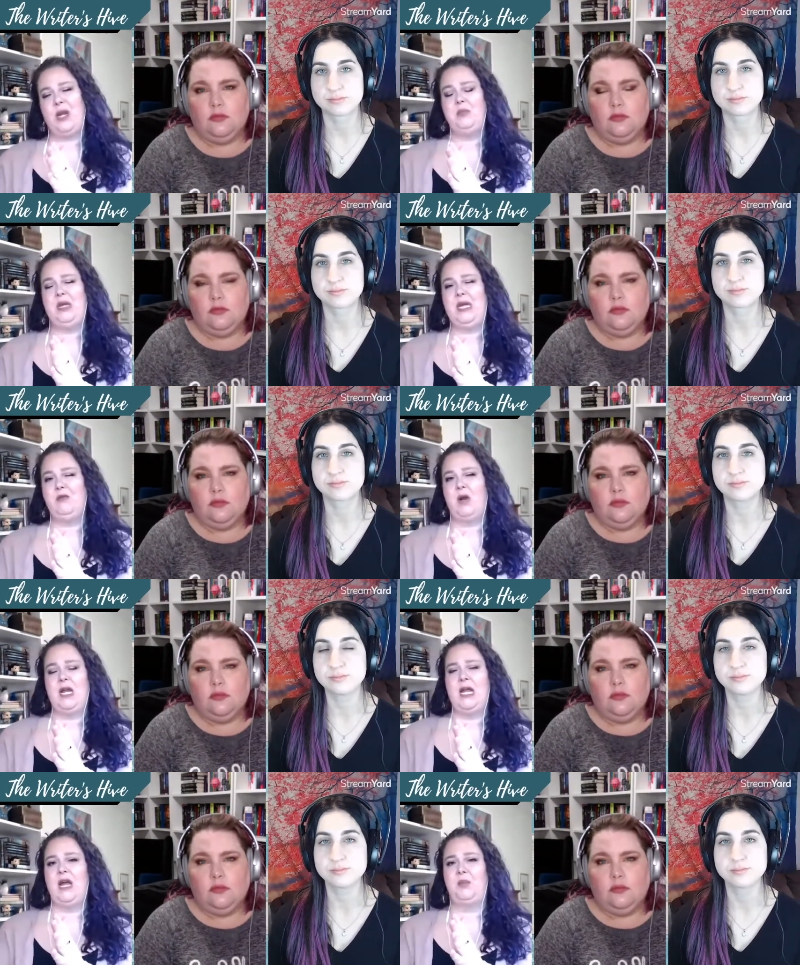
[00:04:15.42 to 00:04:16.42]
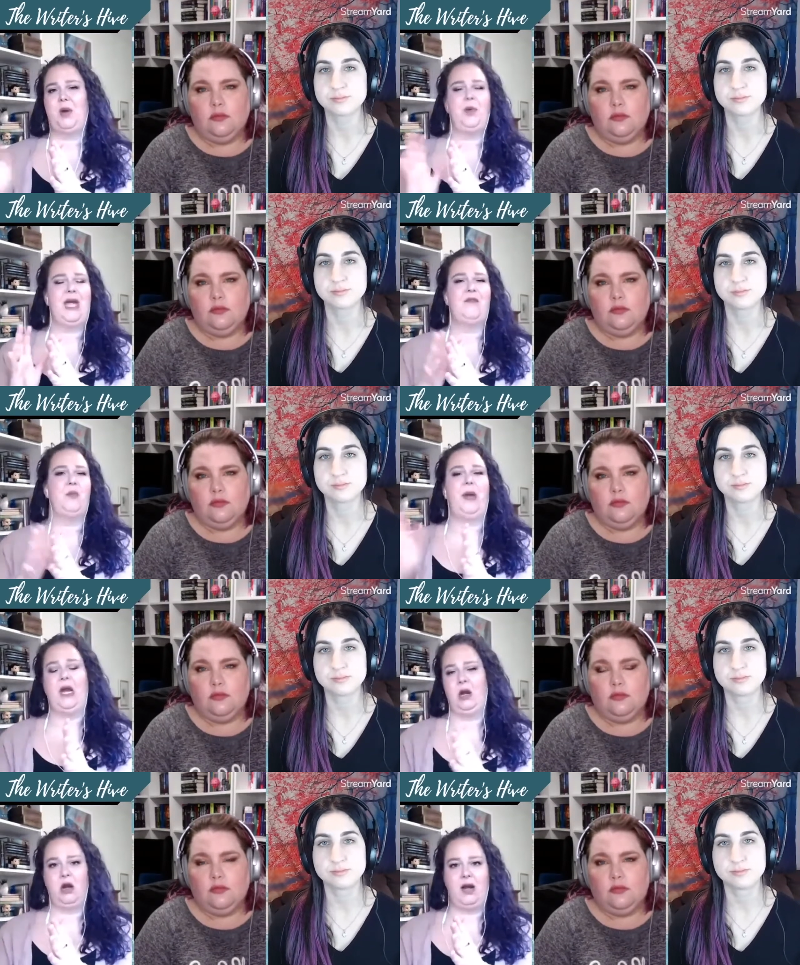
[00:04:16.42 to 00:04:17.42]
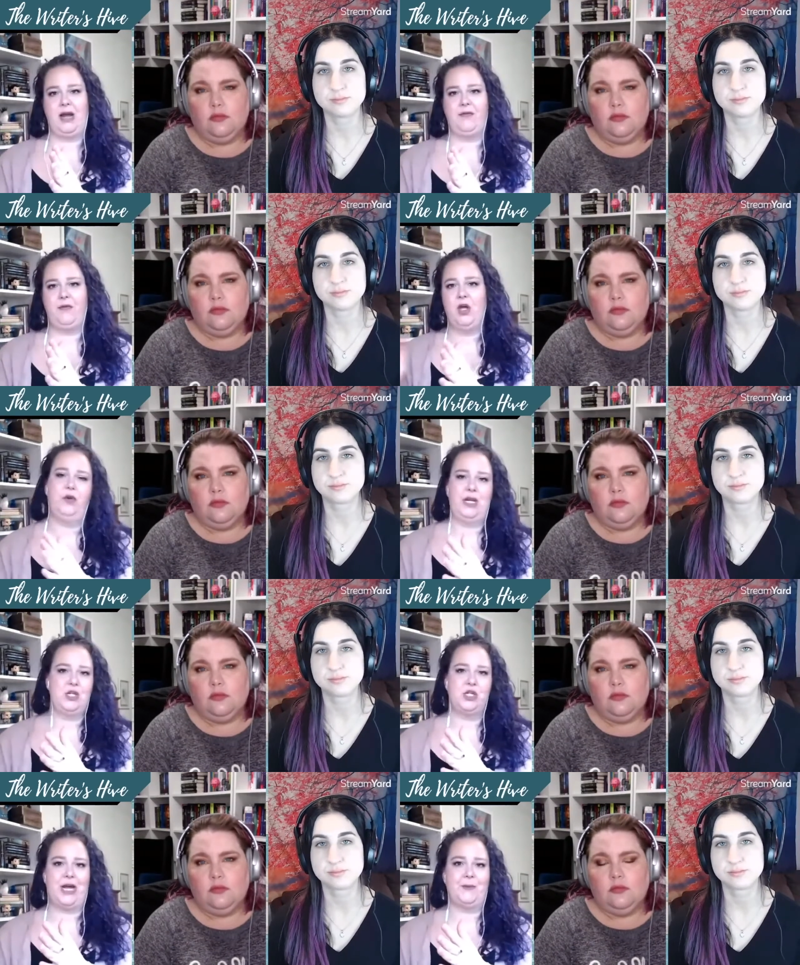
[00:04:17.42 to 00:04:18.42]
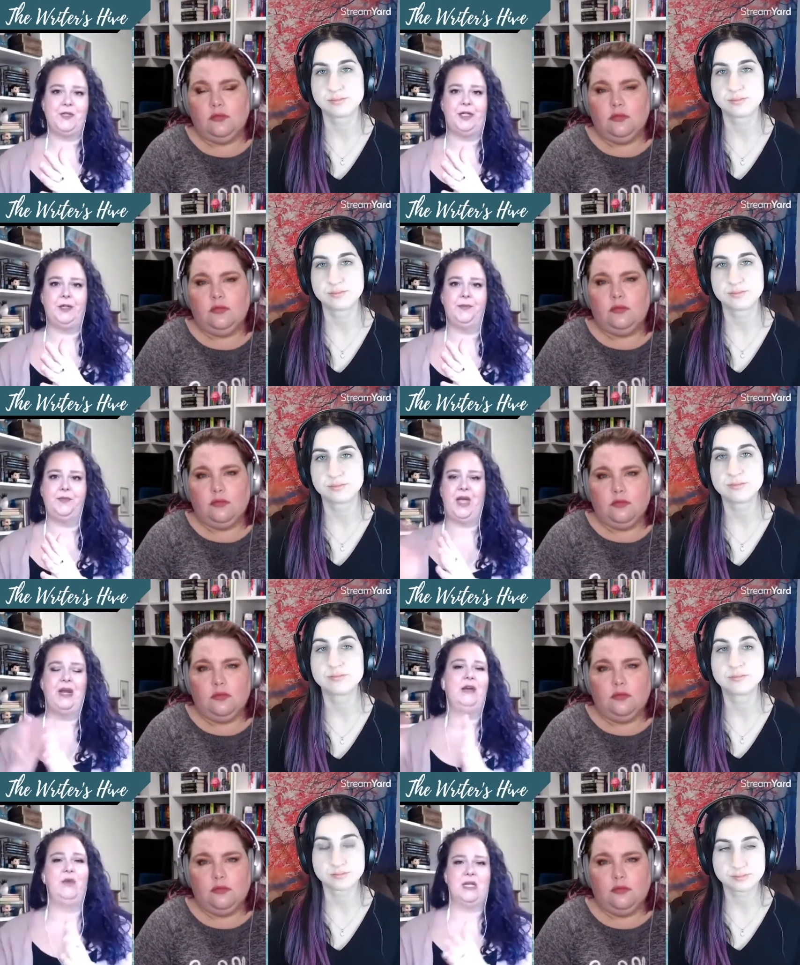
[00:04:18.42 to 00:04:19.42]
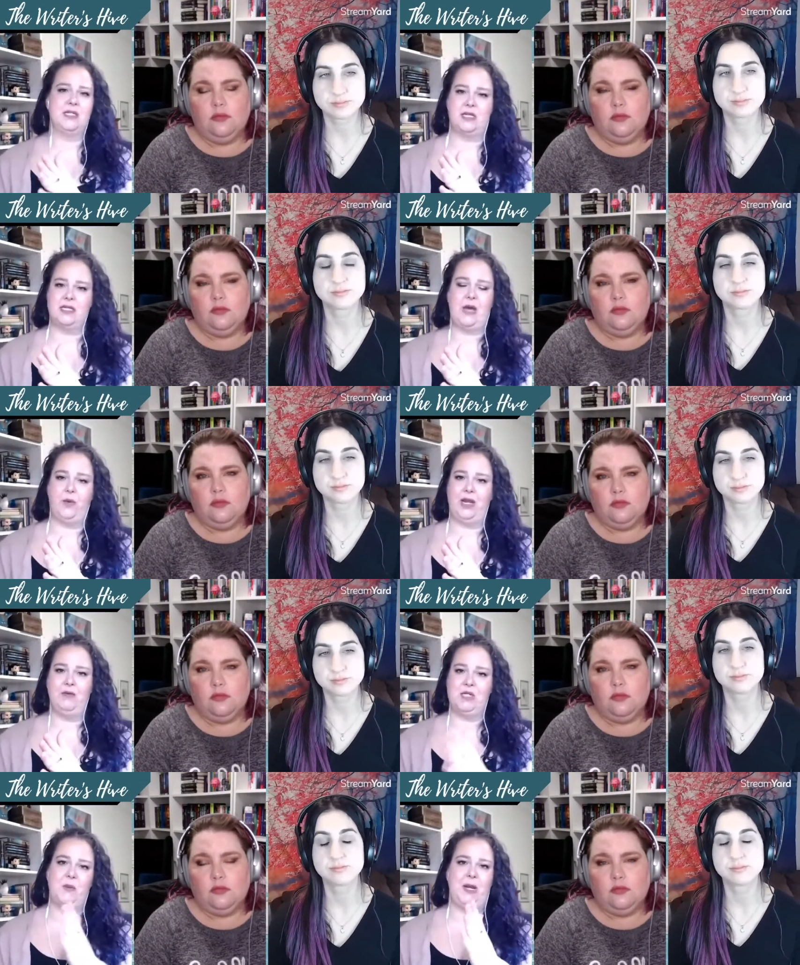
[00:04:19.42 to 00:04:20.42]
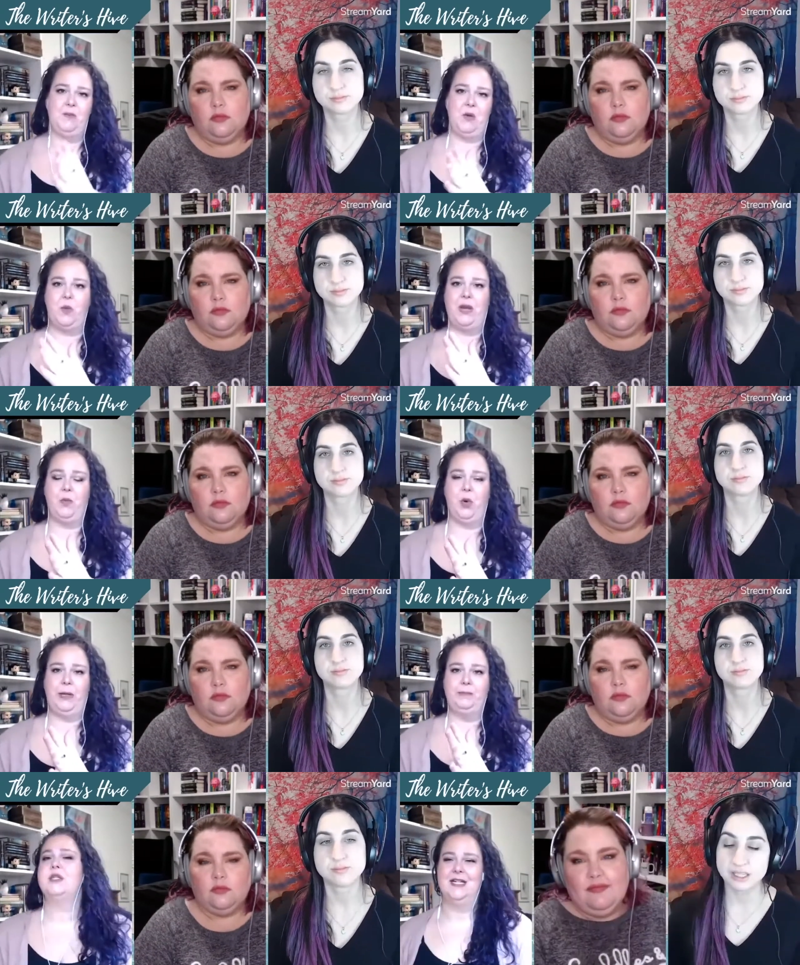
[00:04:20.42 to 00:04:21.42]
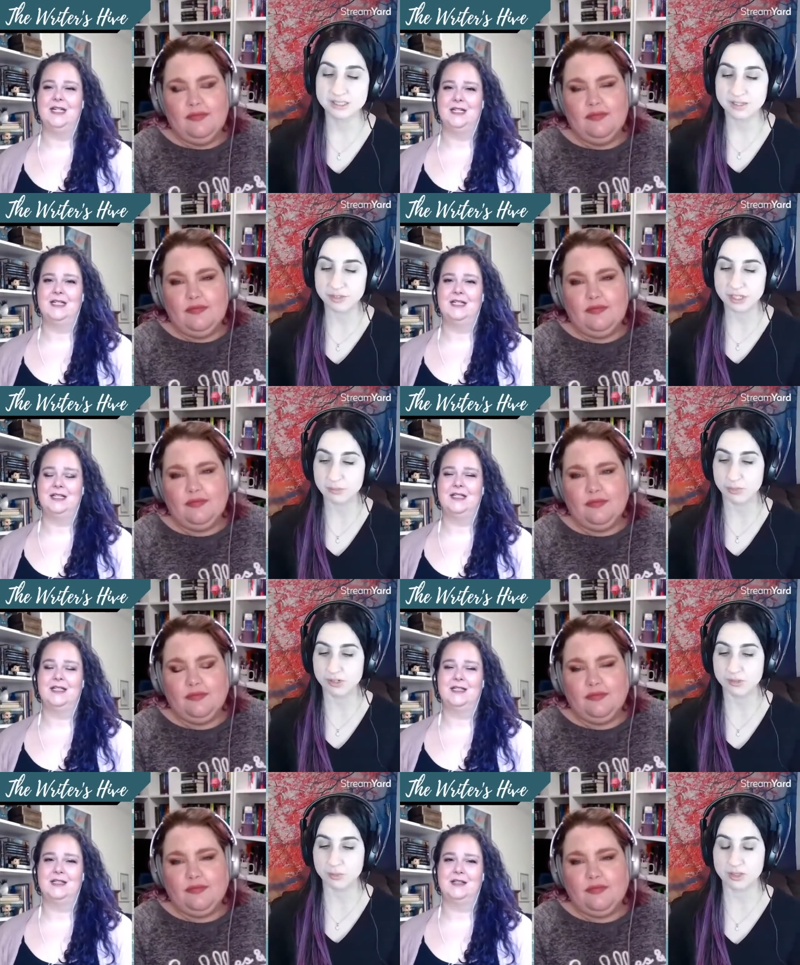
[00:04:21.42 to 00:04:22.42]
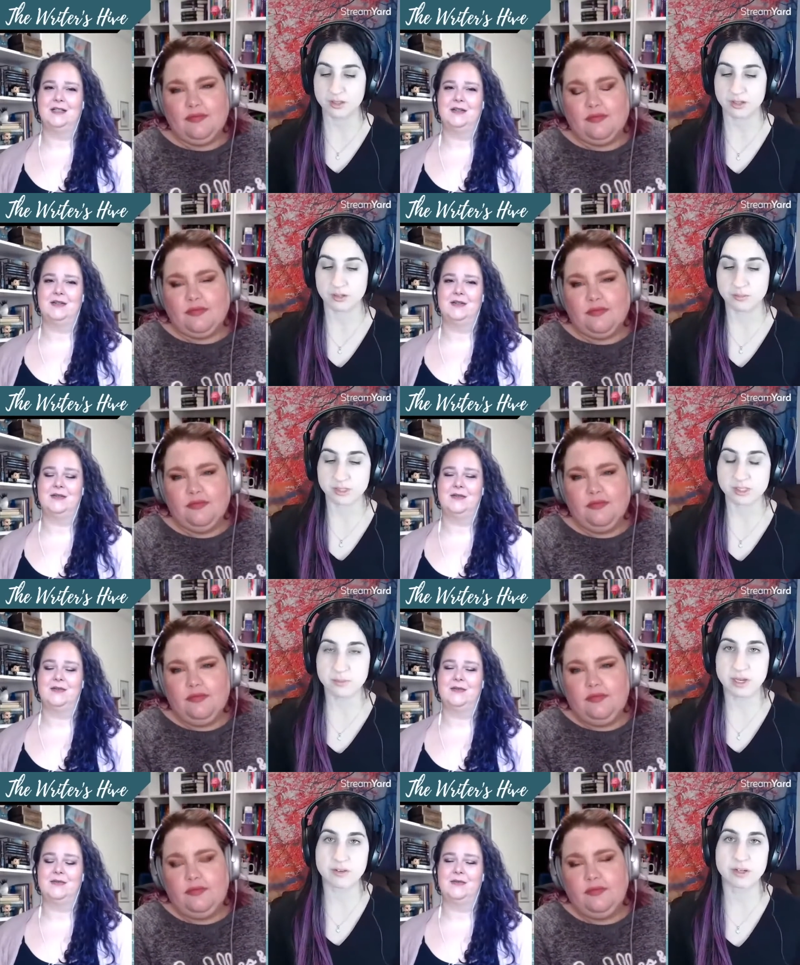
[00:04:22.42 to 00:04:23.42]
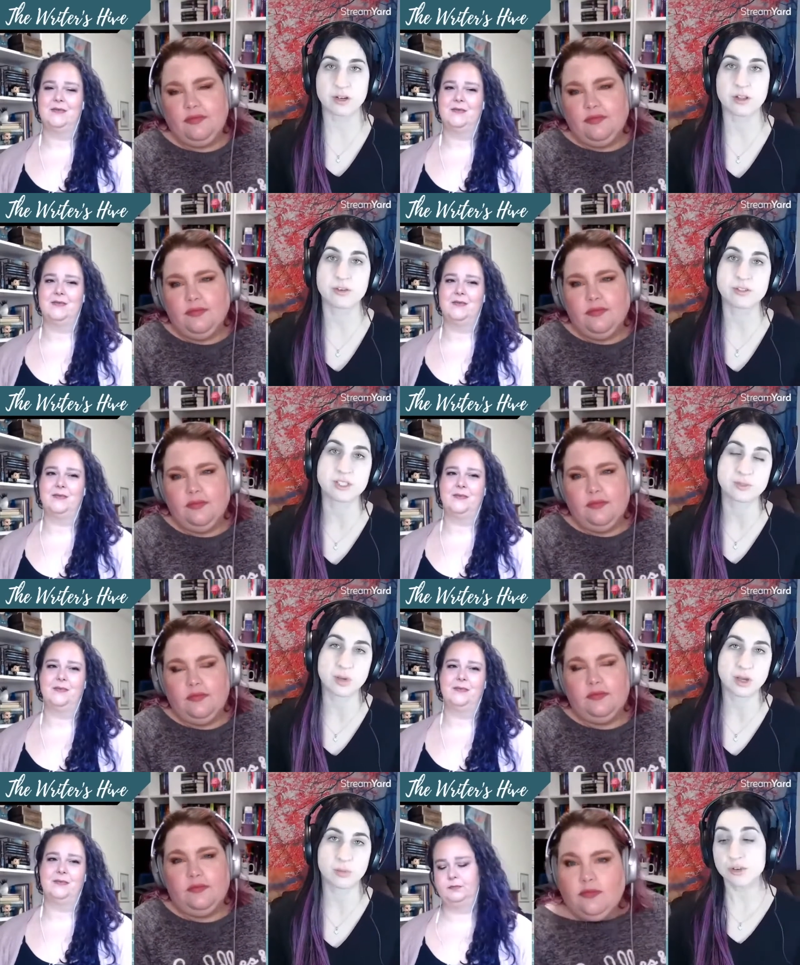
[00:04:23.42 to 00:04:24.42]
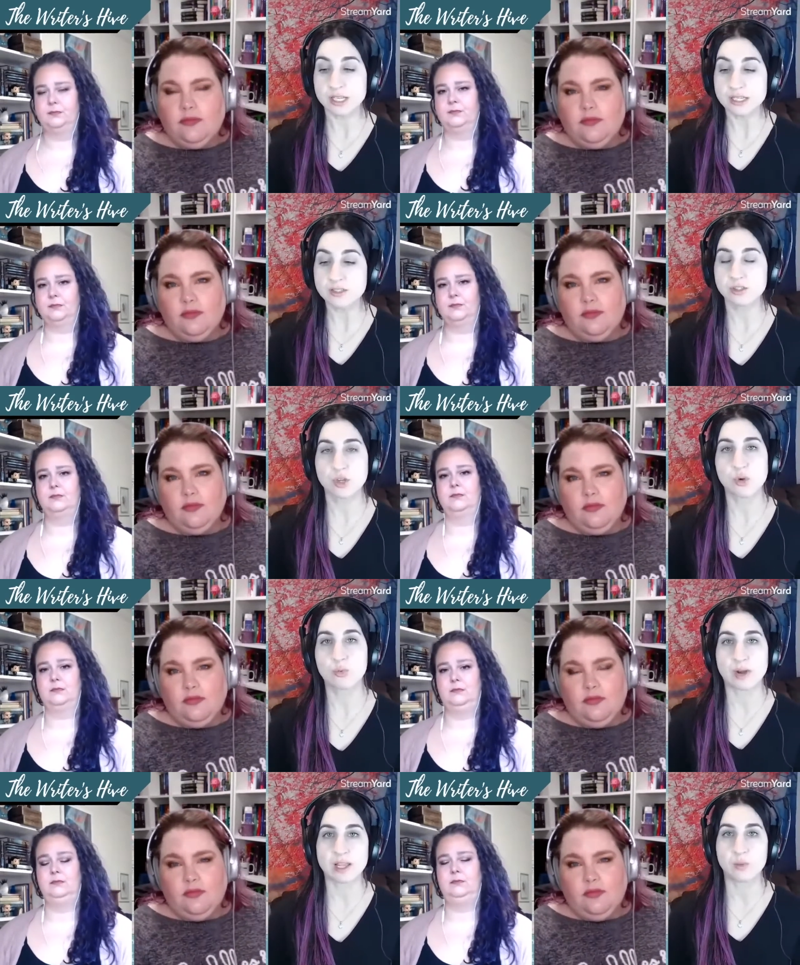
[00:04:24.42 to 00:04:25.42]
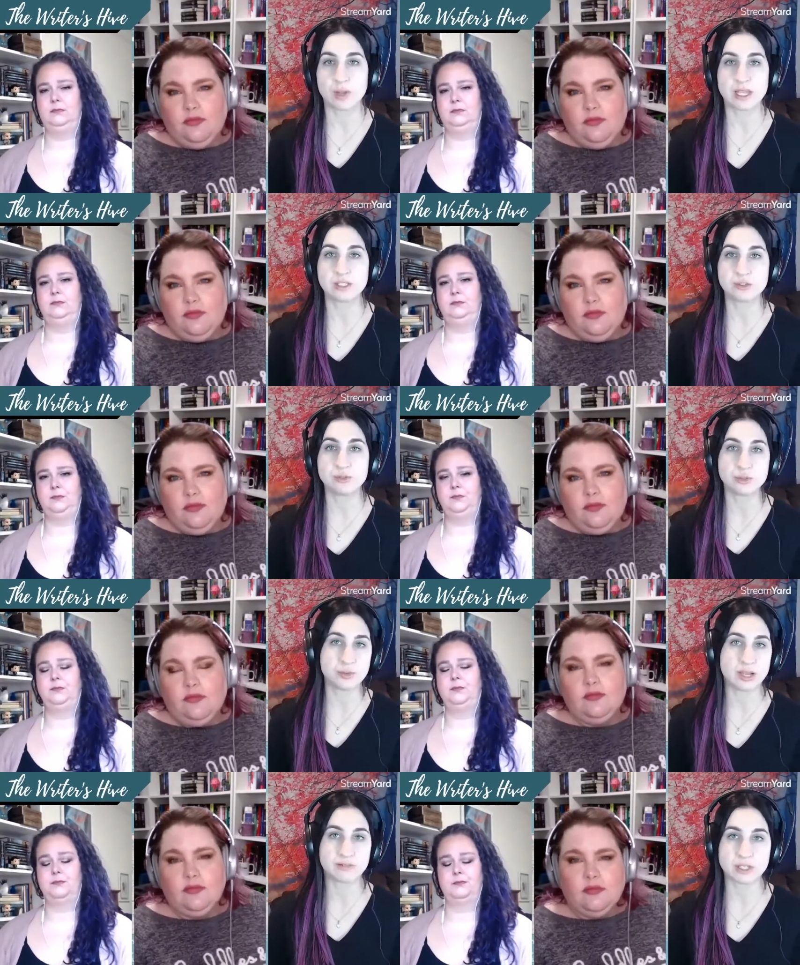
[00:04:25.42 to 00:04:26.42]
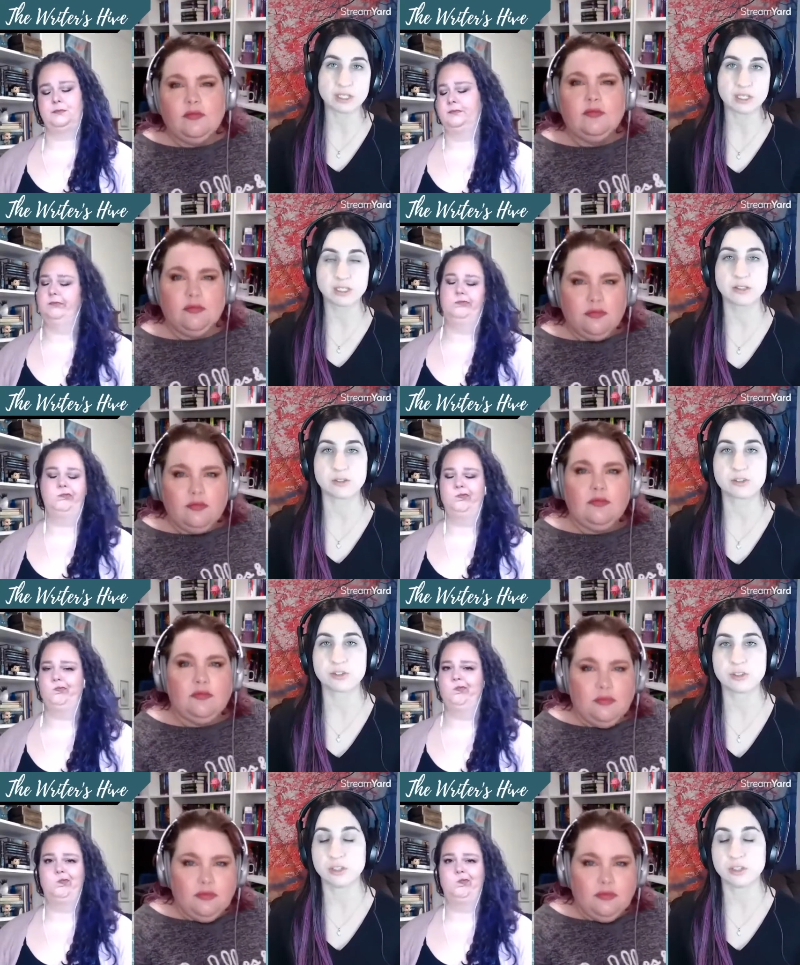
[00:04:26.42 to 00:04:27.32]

Speaker 1: when I begin writing, I probably have a paragraph for each chapter. And I reassess that when I reach my midway point.
Speaker 2: Yeah, it's definitely important with um, aspiring authors as well. There is no right way to do everything. There's,